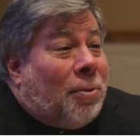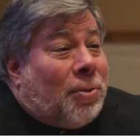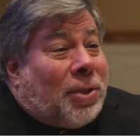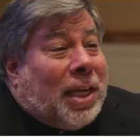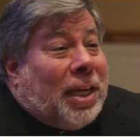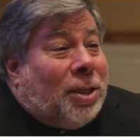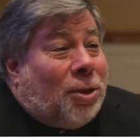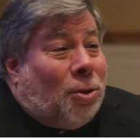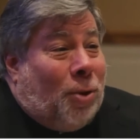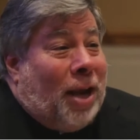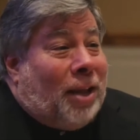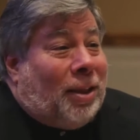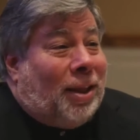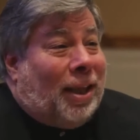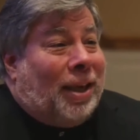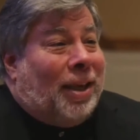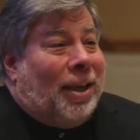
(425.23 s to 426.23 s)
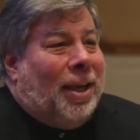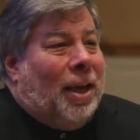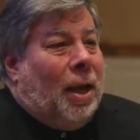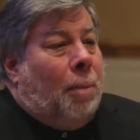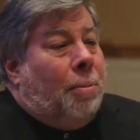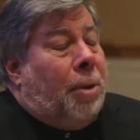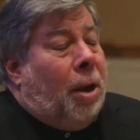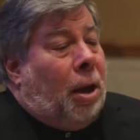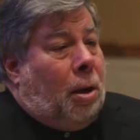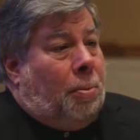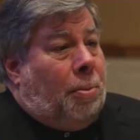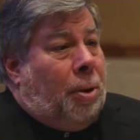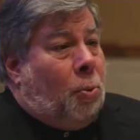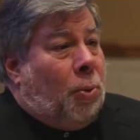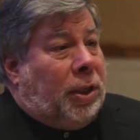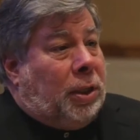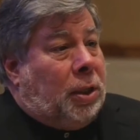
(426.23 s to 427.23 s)
It was indirectly. Yeah. But,
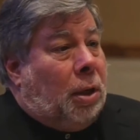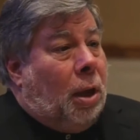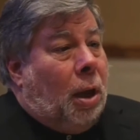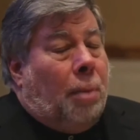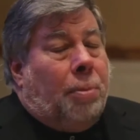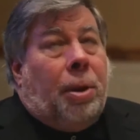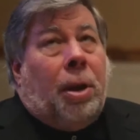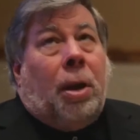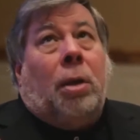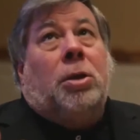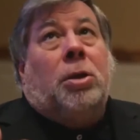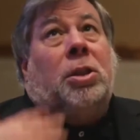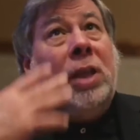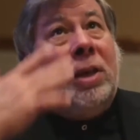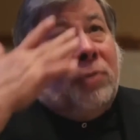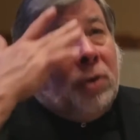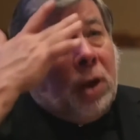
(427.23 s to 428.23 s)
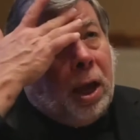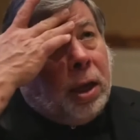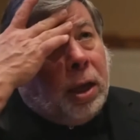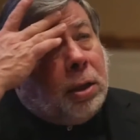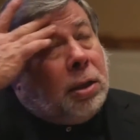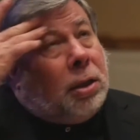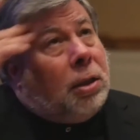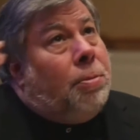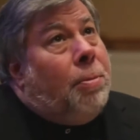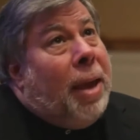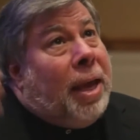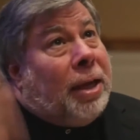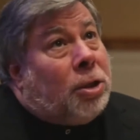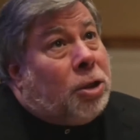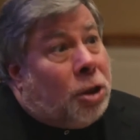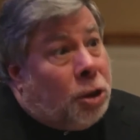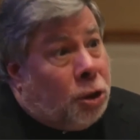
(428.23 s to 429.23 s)
but we did. But Steve and I
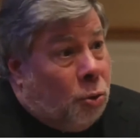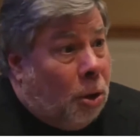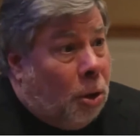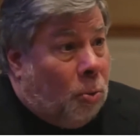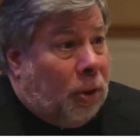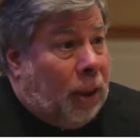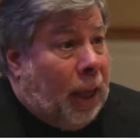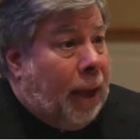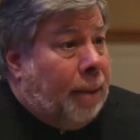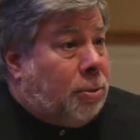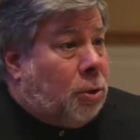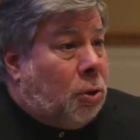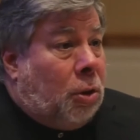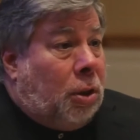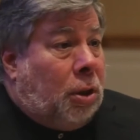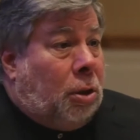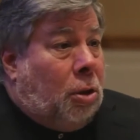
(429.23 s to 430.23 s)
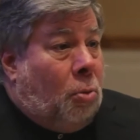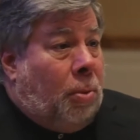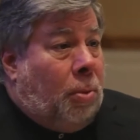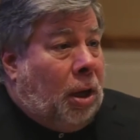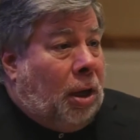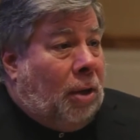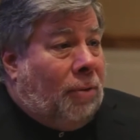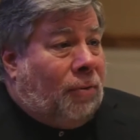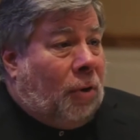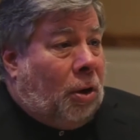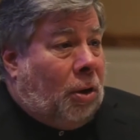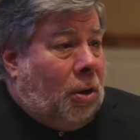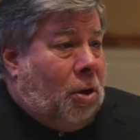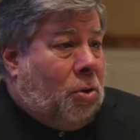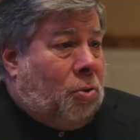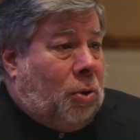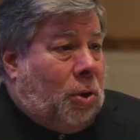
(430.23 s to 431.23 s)
managed to do it with absolutely no money of
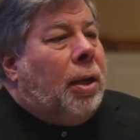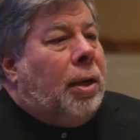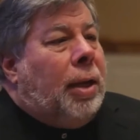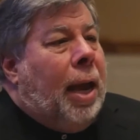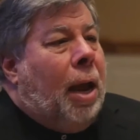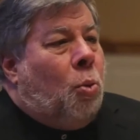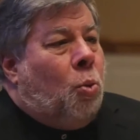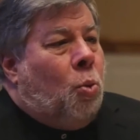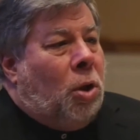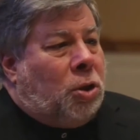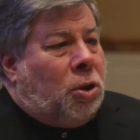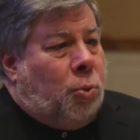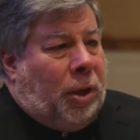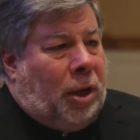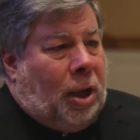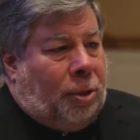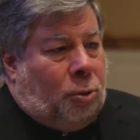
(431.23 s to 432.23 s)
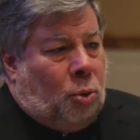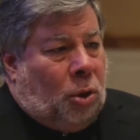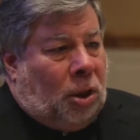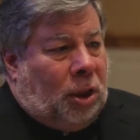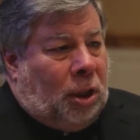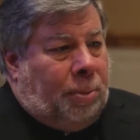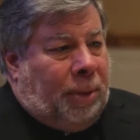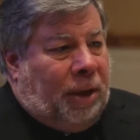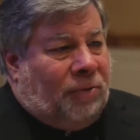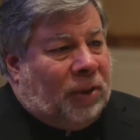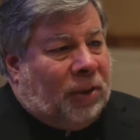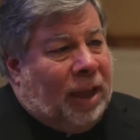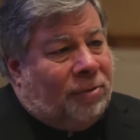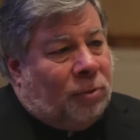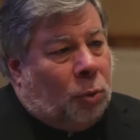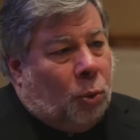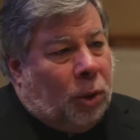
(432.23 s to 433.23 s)
our own. Now, once we got through a little bit of
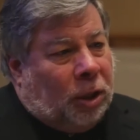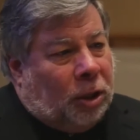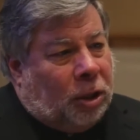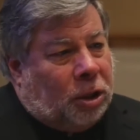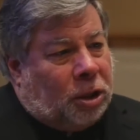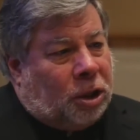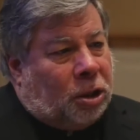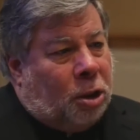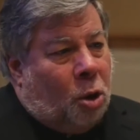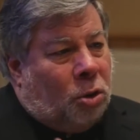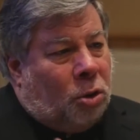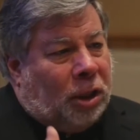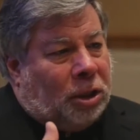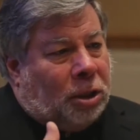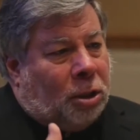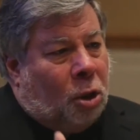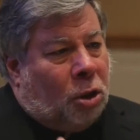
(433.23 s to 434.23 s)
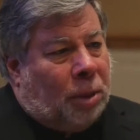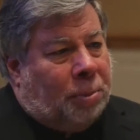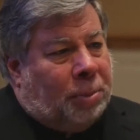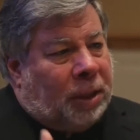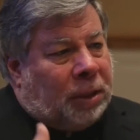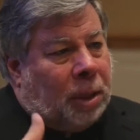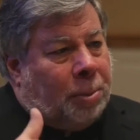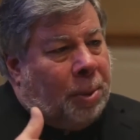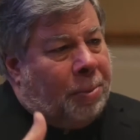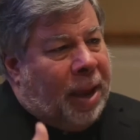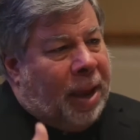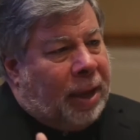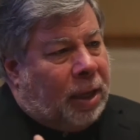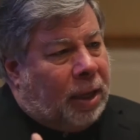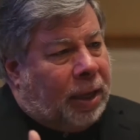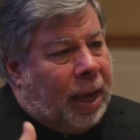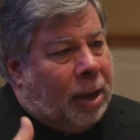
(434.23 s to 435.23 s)
level, we slowly, slowly built up a
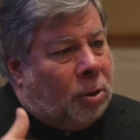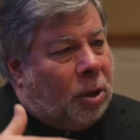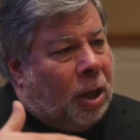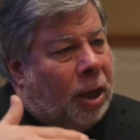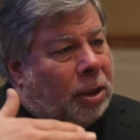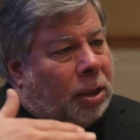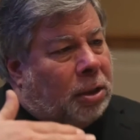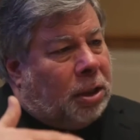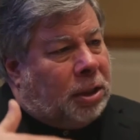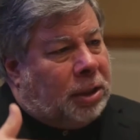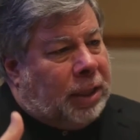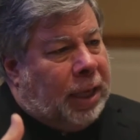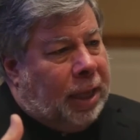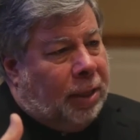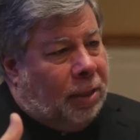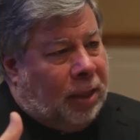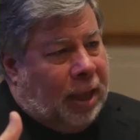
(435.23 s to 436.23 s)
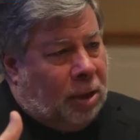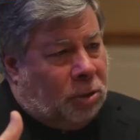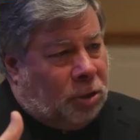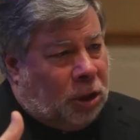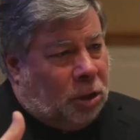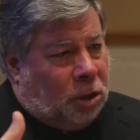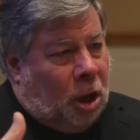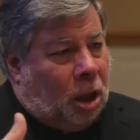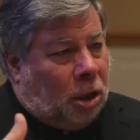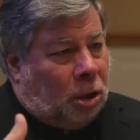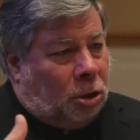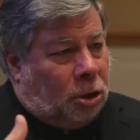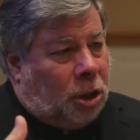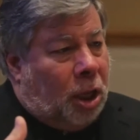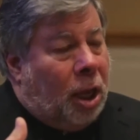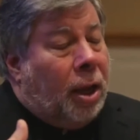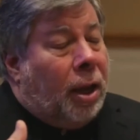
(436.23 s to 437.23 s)
bank account to
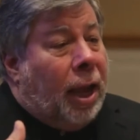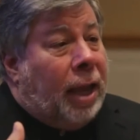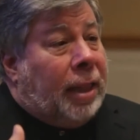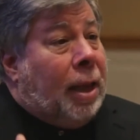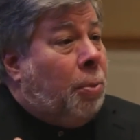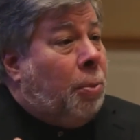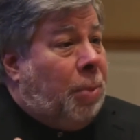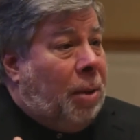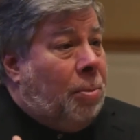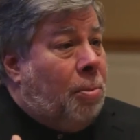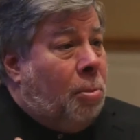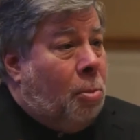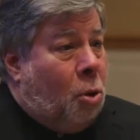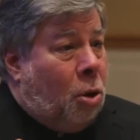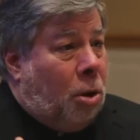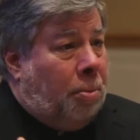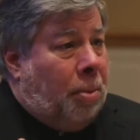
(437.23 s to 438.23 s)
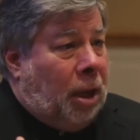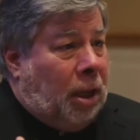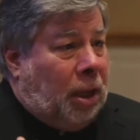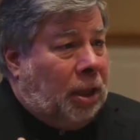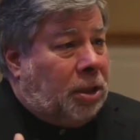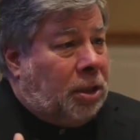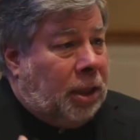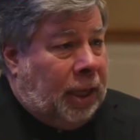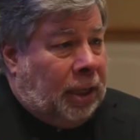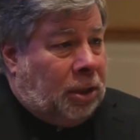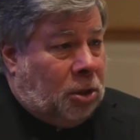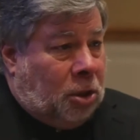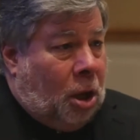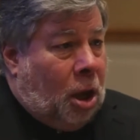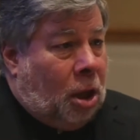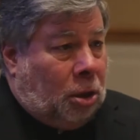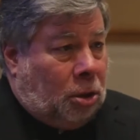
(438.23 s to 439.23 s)
$10,000. And that would be more money in today's
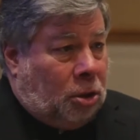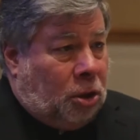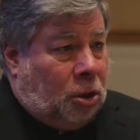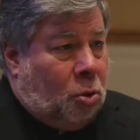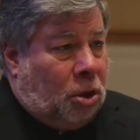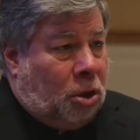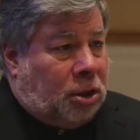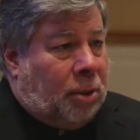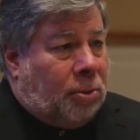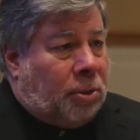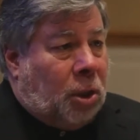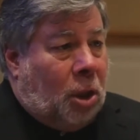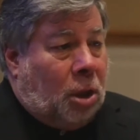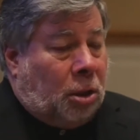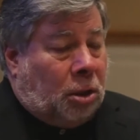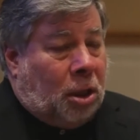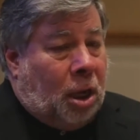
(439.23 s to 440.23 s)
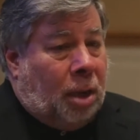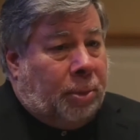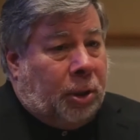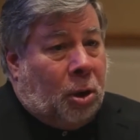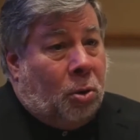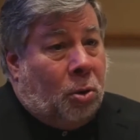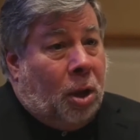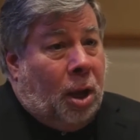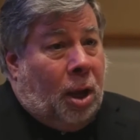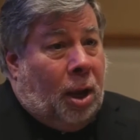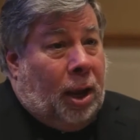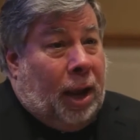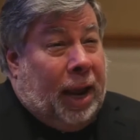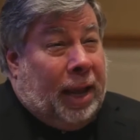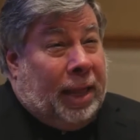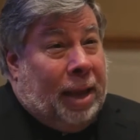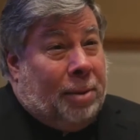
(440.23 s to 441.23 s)
dollars, of course. That was a long time ago.
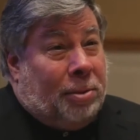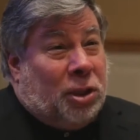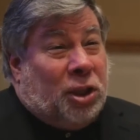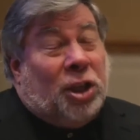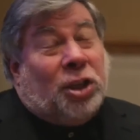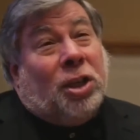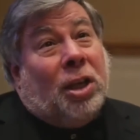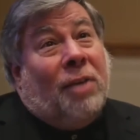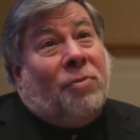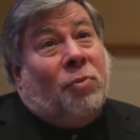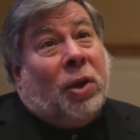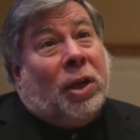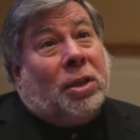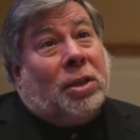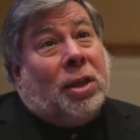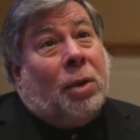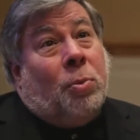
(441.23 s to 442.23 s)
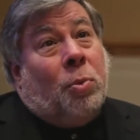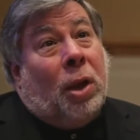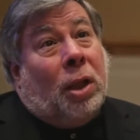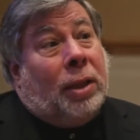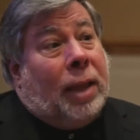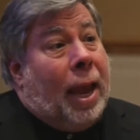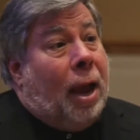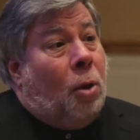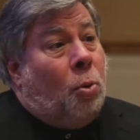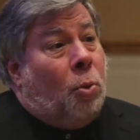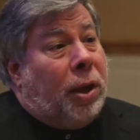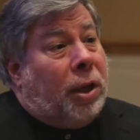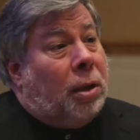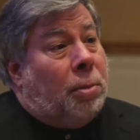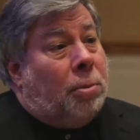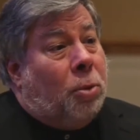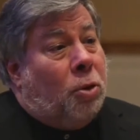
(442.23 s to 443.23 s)
And that was just enough we could say, well, now
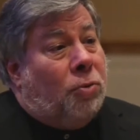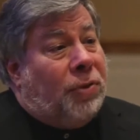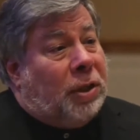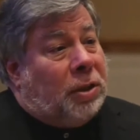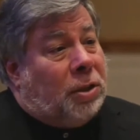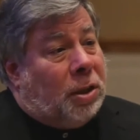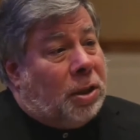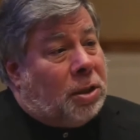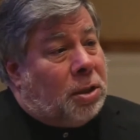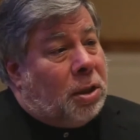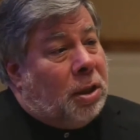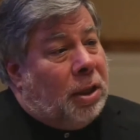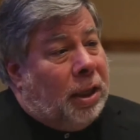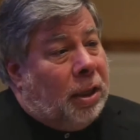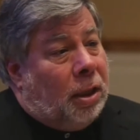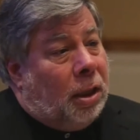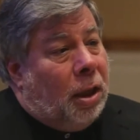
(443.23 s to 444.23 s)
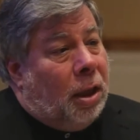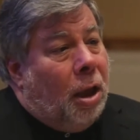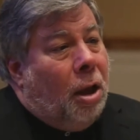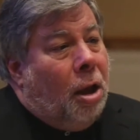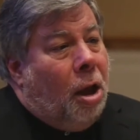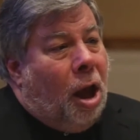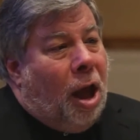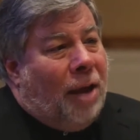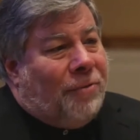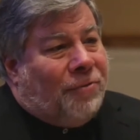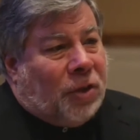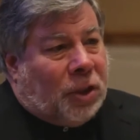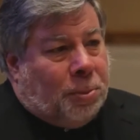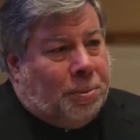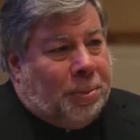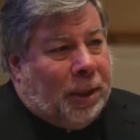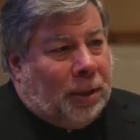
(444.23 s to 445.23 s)
we can move into this little
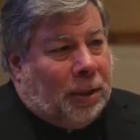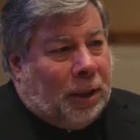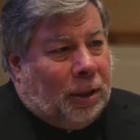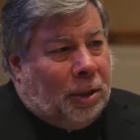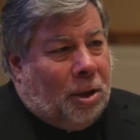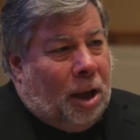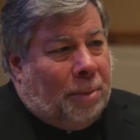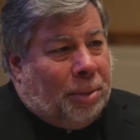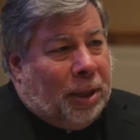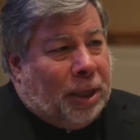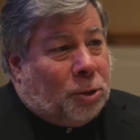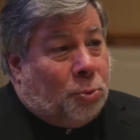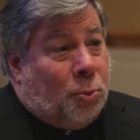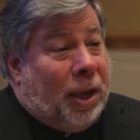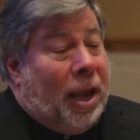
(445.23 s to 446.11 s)
office building complex.